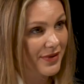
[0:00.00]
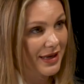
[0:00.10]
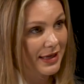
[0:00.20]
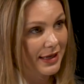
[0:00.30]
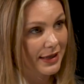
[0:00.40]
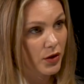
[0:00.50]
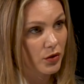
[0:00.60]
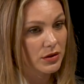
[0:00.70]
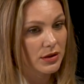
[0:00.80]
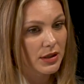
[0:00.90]
they
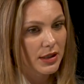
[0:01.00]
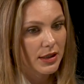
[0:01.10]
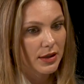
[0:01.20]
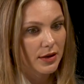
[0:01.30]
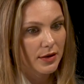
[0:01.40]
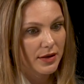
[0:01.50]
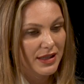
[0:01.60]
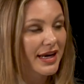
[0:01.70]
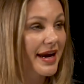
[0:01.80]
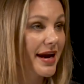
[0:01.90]
cannot
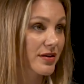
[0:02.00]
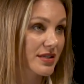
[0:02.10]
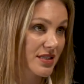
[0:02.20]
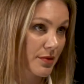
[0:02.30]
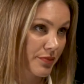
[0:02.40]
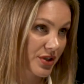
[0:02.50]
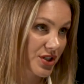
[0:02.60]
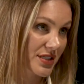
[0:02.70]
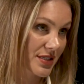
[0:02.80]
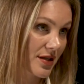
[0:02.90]
conquer this
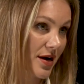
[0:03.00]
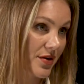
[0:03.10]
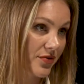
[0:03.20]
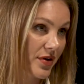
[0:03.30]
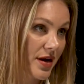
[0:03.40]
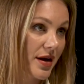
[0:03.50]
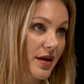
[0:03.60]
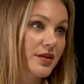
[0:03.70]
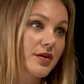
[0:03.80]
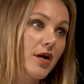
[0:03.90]
capricious life.
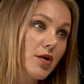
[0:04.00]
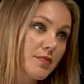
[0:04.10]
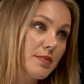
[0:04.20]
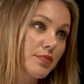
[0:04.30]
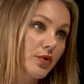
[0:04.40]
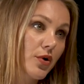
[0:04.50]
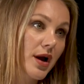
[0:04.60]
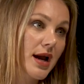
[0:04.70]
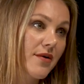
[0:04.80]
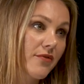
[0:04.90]
And there are people who
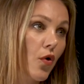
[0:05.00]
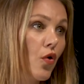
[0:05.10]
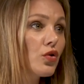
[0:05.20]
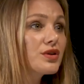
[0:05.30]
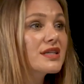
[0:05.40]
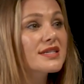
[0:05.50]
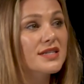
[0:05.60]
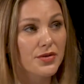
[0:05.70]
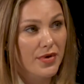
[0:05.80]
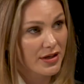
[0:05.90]
have all the
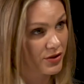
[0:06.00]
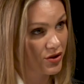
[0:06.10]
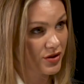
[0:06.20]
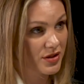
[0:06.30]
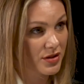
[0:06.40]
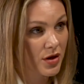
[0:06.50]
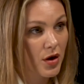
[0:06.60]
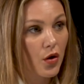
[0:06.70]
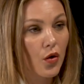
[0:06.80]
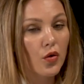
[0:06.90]
disadvantages,
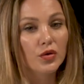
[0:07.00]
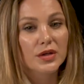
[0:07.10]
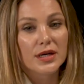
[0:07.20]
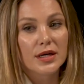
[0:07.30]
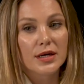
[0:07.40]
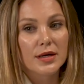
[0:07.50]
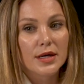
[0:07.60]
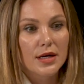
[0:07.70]
all the